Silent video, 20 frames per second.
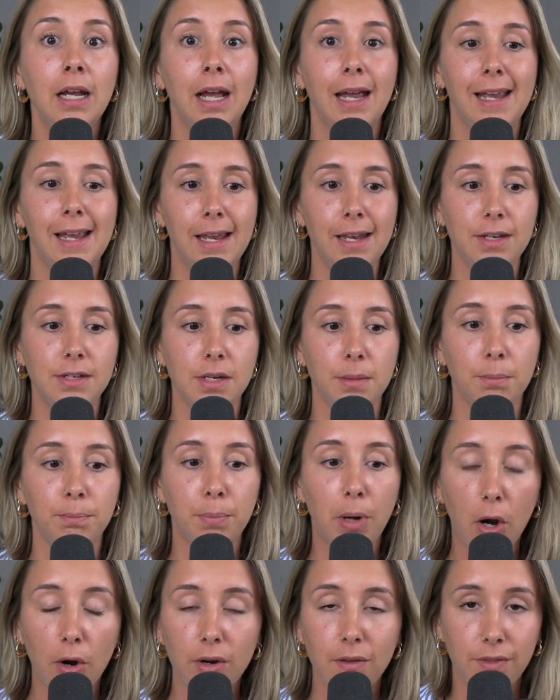And
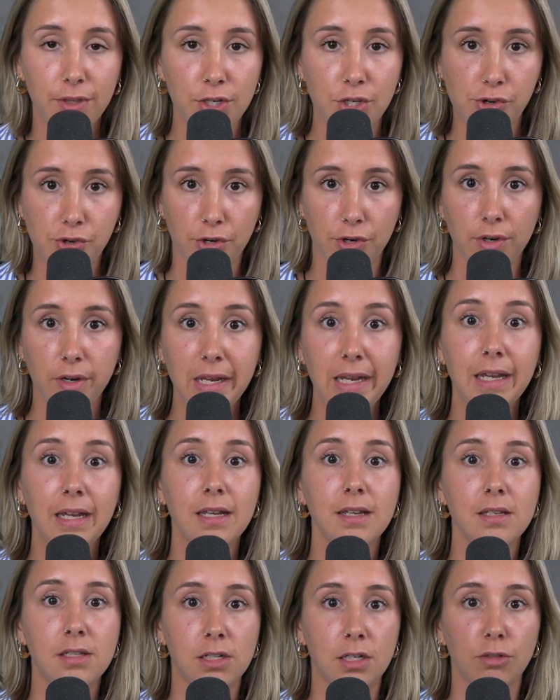part of this journey
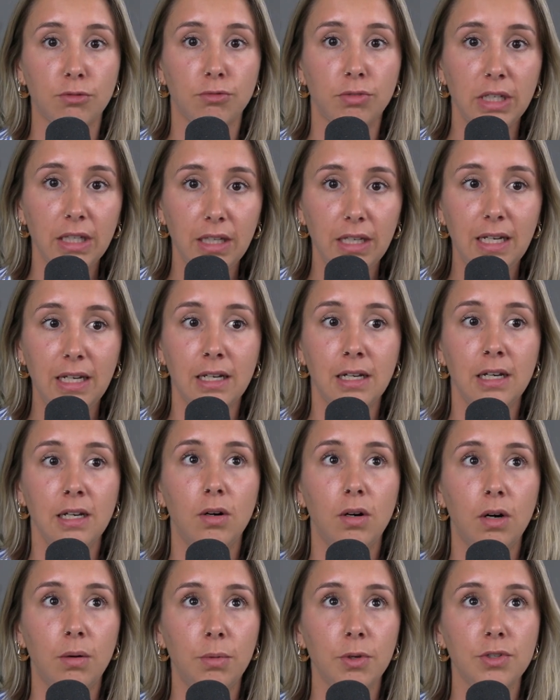is to really
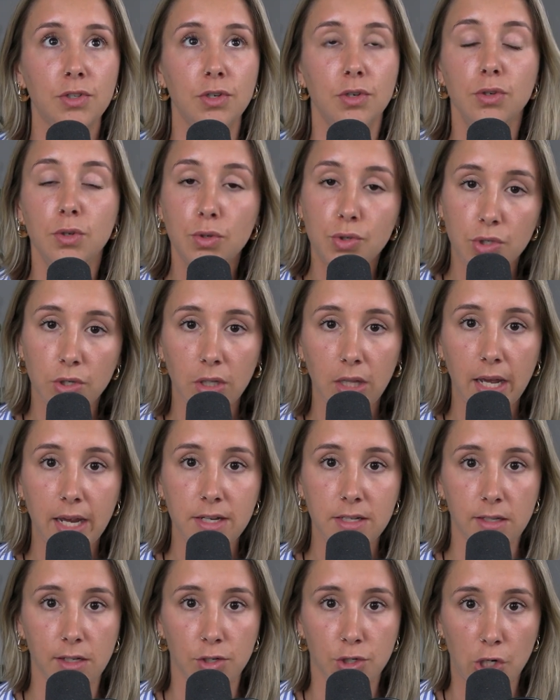almost
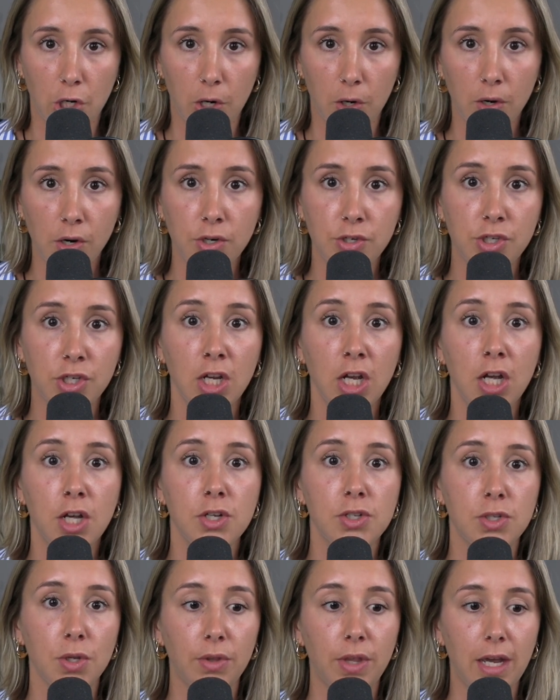neutralize the charge
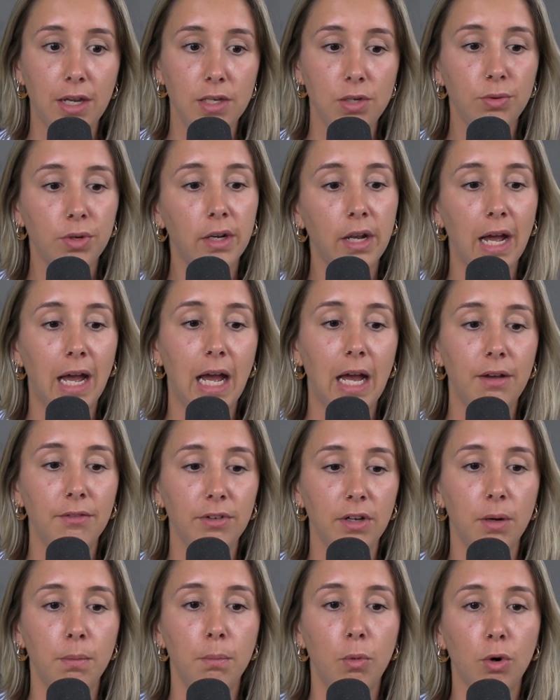so that you can
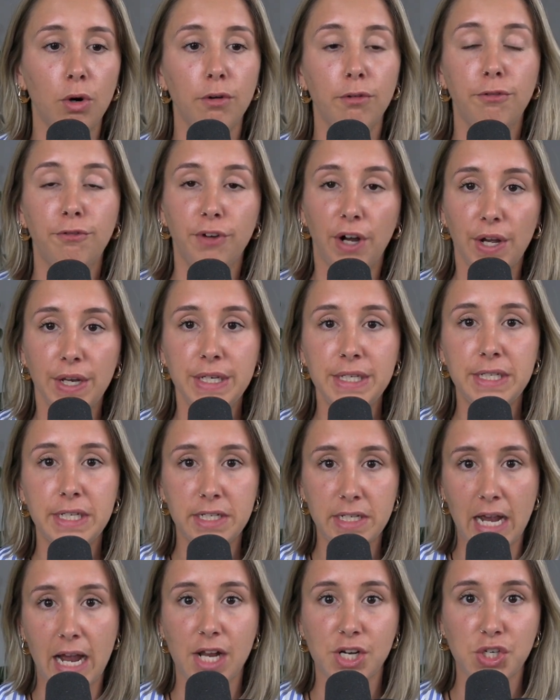have a more fun,
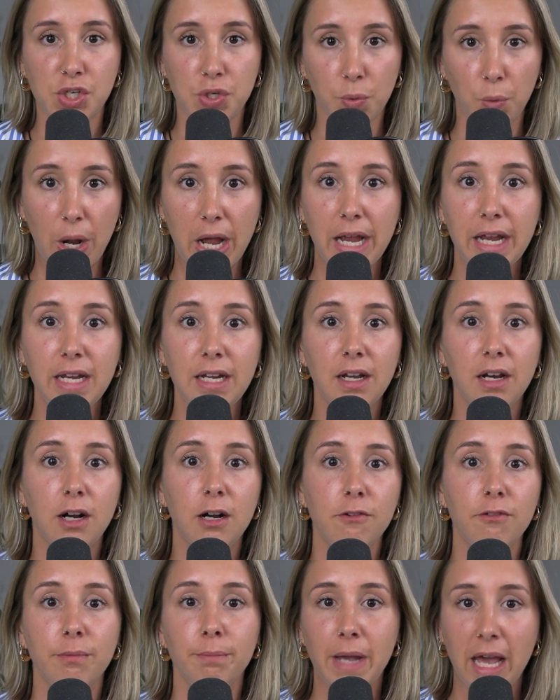detached way
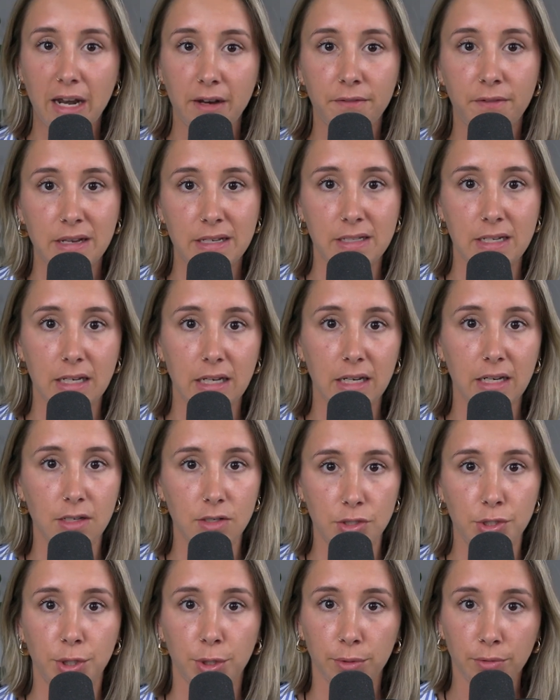of manifesting it
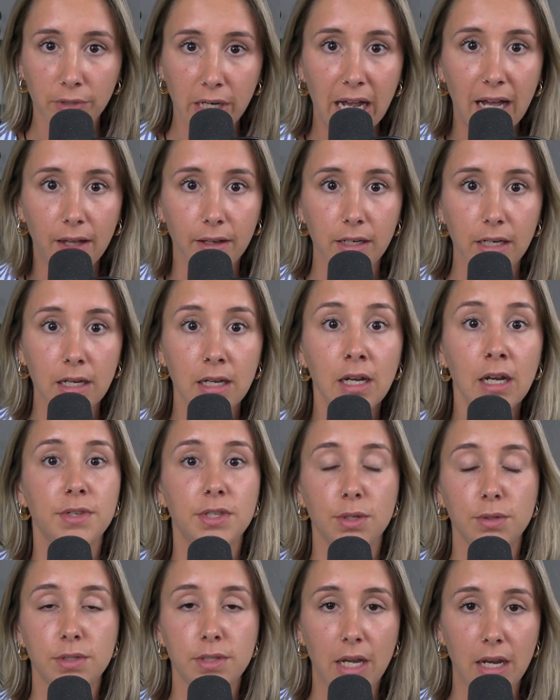into your reality.
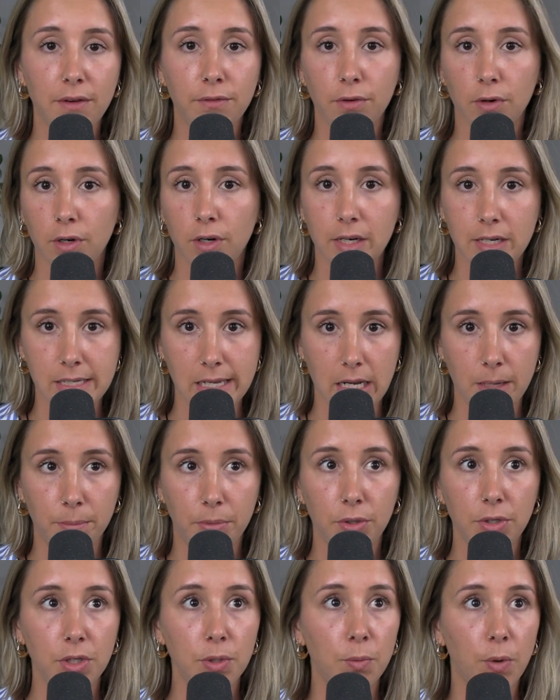So say, for
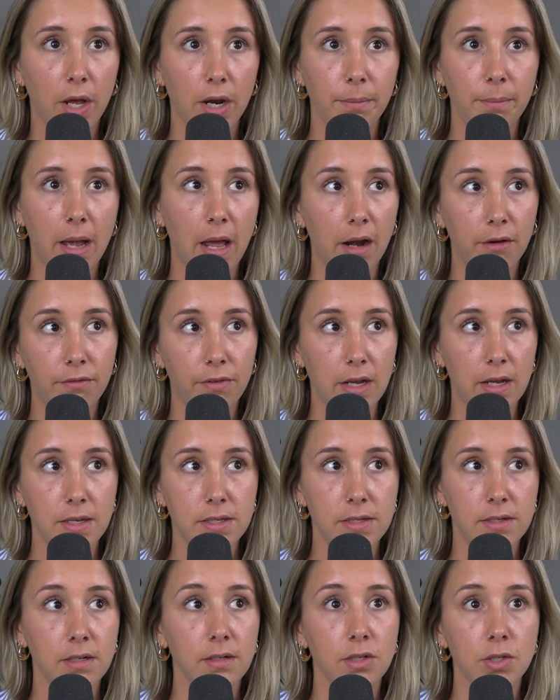example, you want to
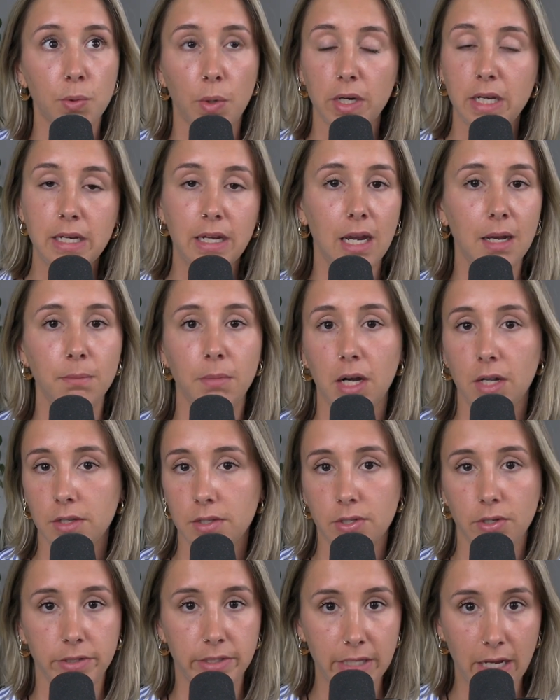manifest 20K
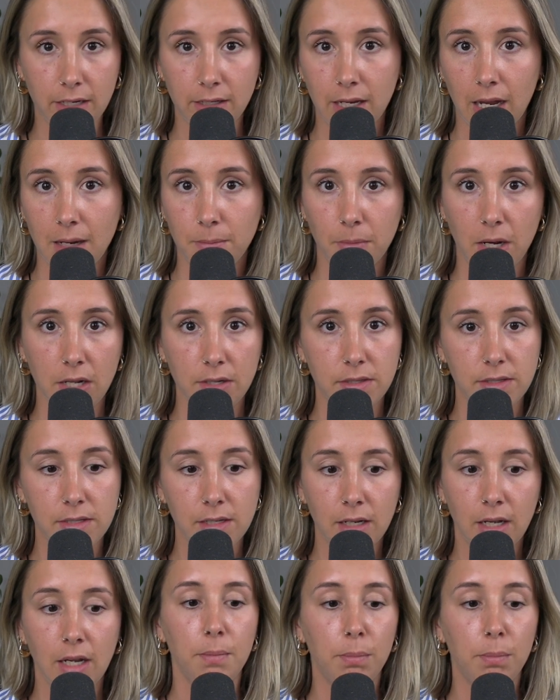months or 10K months.